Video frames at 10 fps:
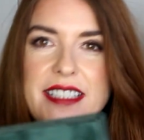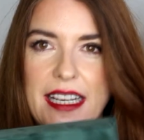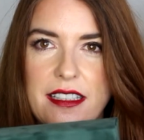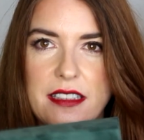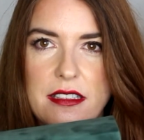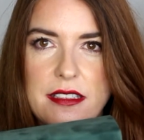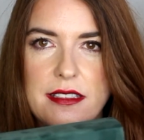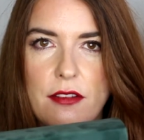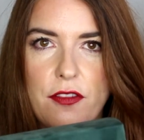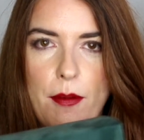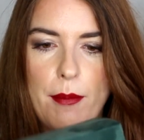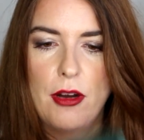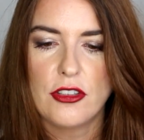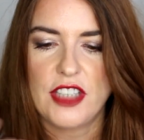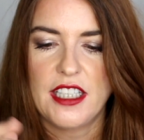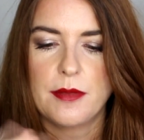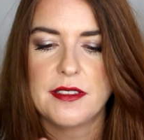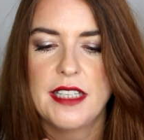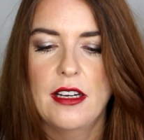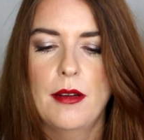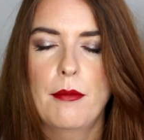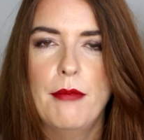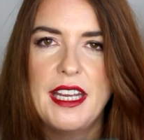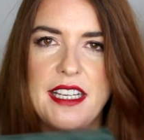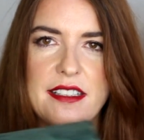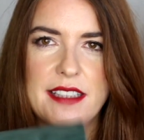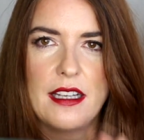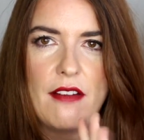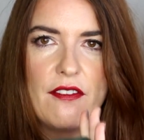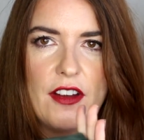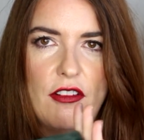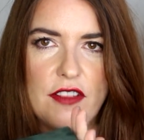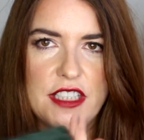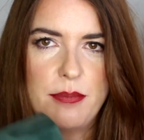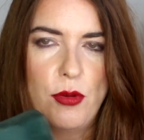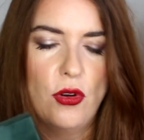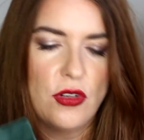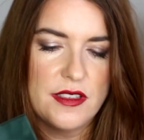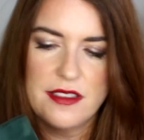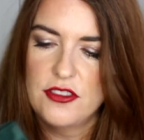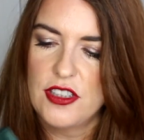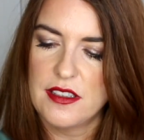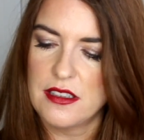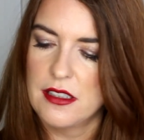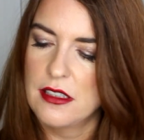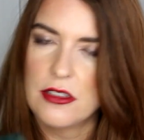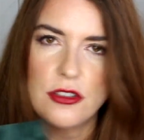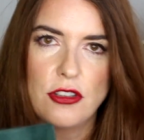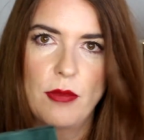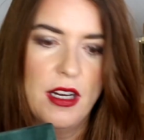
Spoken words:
Decadence from Marc Jacobs. Now, amazing velvety box, just too